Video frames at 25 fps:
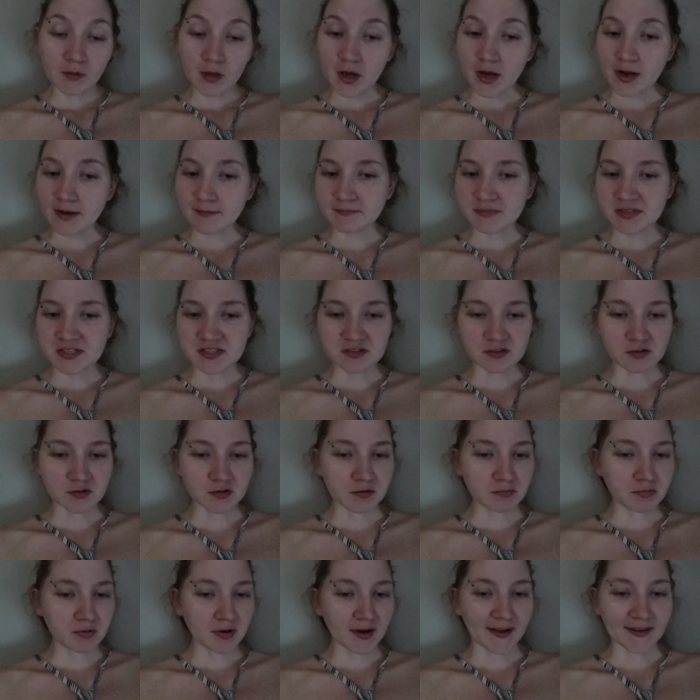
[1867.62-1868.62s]
I'm so
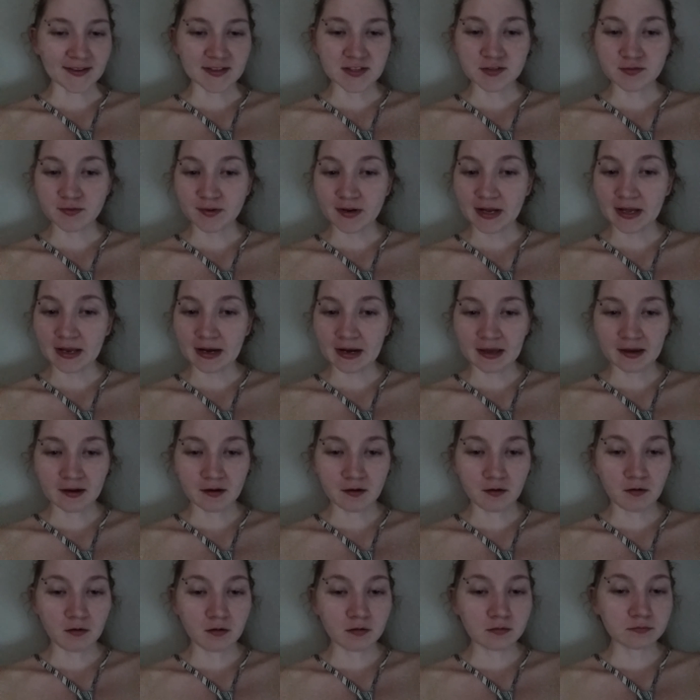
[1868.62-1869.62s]
depressed right
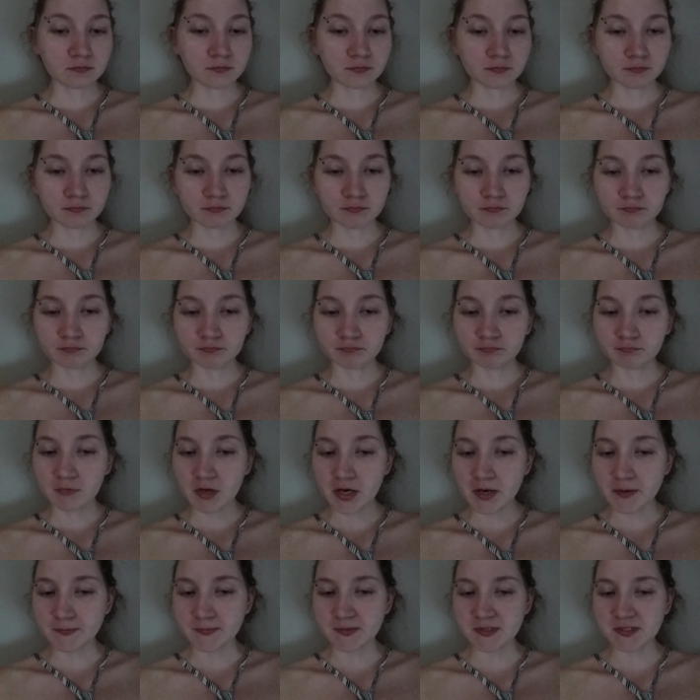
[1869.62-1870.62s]
now.
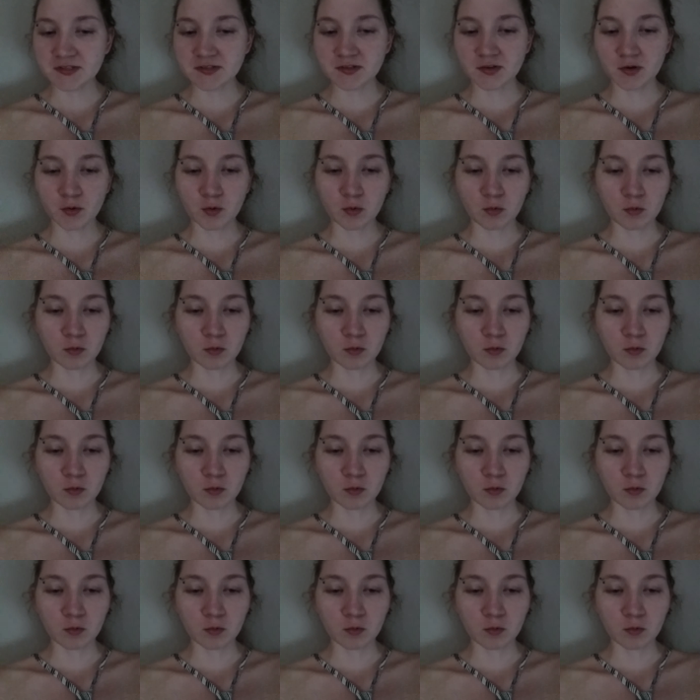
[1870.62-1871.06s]
And that's